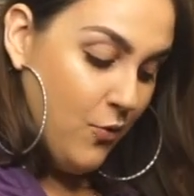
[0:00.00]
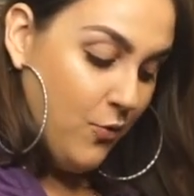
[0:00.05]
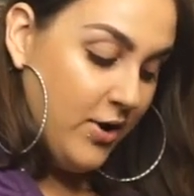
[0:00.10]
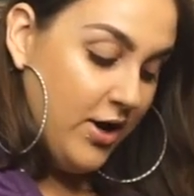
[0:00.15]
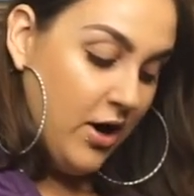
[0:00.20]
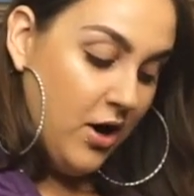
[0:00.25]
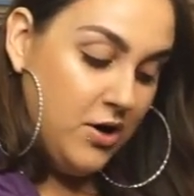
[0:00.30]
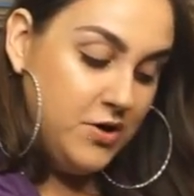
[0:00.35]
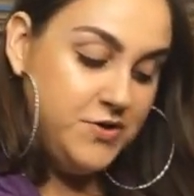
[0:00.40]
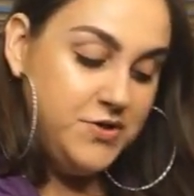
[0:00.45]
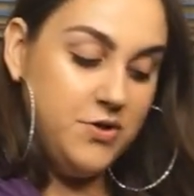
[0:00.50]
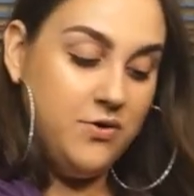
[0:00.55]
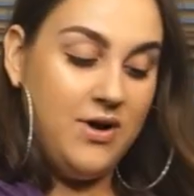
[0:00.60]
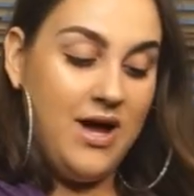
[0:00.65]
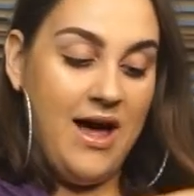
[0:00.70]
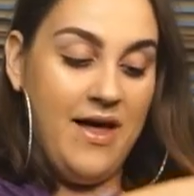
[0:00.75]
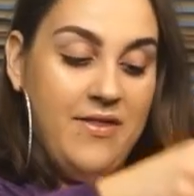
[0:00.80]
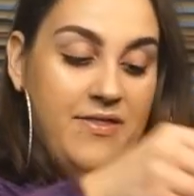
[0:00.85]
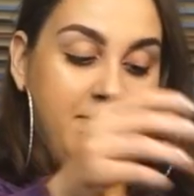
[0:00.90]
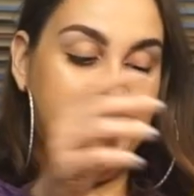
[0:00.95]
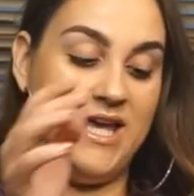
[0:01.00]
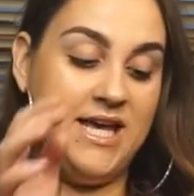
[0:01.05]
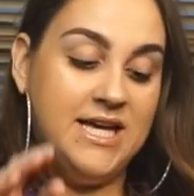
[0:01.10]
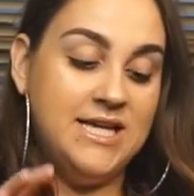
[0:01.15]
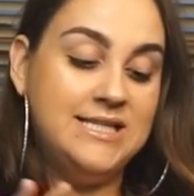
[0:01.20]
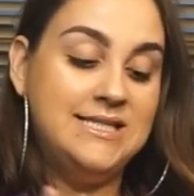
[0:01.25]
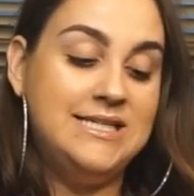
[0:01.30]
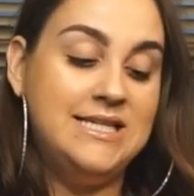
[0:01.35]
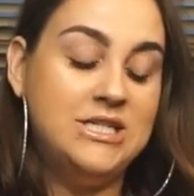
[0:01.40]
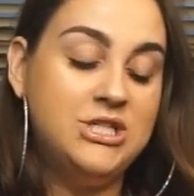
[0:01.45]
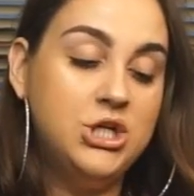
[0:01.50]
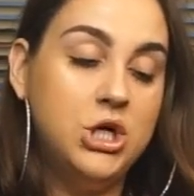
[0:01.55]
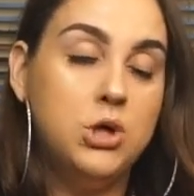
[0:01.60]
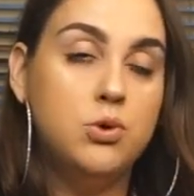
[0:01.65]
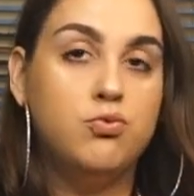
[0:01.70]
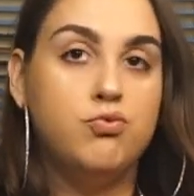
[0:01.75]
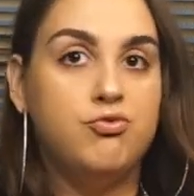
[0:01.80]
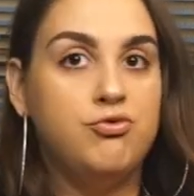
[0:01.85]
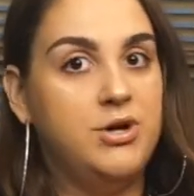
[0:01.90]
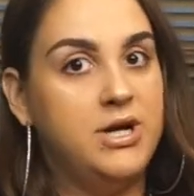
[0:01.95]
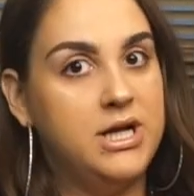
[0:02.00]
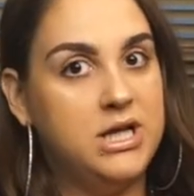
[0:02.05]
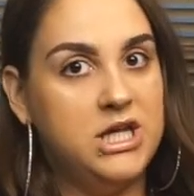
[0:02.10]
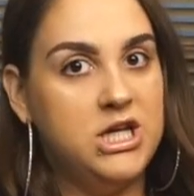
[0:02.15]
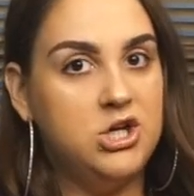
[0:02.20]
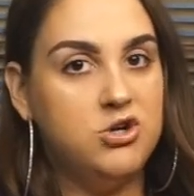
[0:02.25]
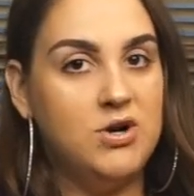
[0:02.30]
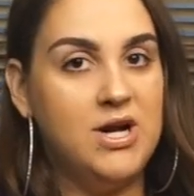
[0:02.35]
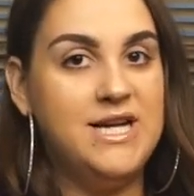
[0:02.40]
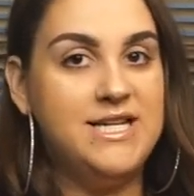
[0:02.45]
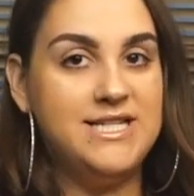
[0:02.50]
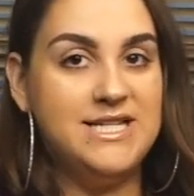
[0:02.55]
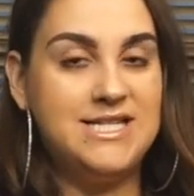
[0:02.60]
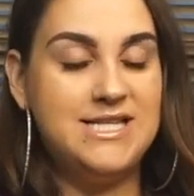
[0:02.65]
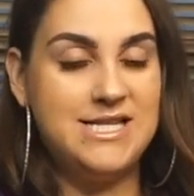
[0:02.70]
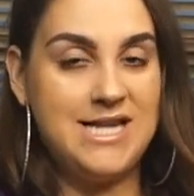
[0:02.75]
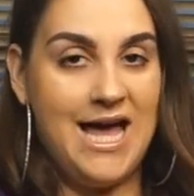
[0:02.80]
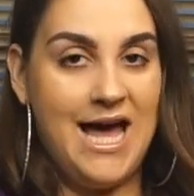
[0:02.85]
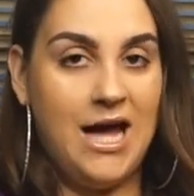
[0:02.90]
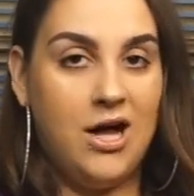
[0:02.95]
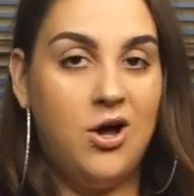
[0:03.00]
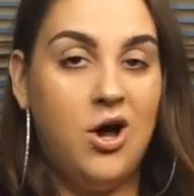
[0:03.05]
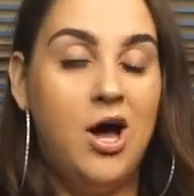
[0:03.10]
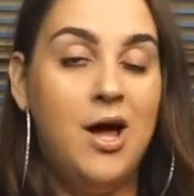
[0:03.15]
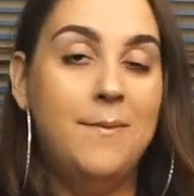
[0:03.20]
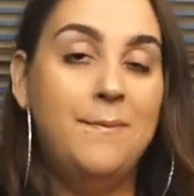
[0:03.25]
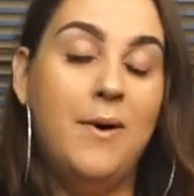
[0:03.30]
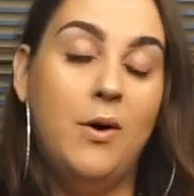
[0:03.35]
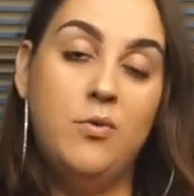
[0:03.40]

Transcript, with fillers: We also got these. These are really great to snack on,